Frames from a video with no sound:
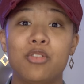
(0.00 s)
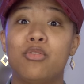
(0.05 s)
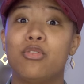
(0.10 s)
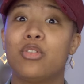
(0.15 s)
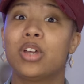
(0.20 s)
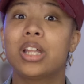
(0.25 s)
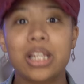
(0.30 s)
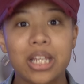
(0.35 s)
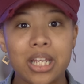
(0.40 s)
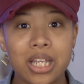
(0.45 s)

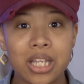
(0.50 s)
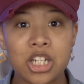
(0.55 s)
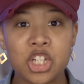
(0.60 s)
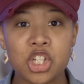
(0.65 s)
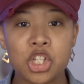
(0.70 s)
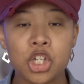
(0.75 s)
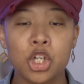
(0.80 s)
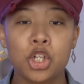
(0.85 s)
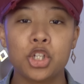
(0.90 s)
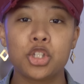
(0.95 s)

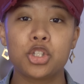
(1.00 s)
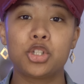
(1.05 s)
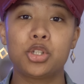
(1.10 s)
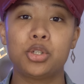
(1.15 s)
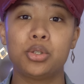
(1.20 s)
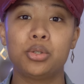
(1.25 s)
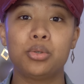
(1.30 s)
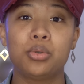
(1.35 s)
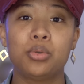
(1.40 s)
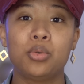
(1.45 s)
village
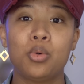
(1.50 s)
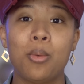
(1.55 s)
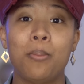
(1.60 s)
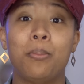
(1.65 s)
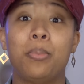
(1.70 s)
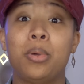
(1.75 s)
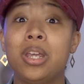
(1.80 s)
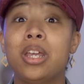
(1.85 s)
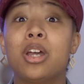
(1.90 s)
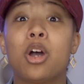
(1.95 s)
to
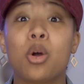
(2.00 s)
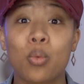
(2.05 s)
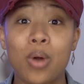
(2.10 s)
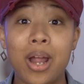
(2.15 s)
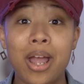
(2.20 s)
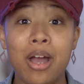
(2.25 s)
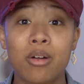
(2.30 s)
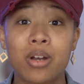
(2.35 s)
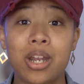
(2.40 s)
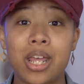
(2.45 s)
be
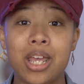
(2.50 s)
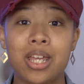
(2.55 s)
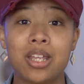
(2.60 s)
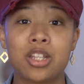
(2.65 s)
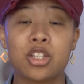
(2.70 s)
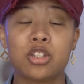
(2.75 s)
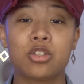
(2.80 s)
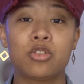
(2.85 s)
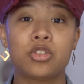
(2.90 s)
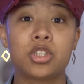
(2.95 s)
around
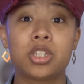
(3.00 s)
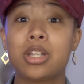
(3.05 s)
and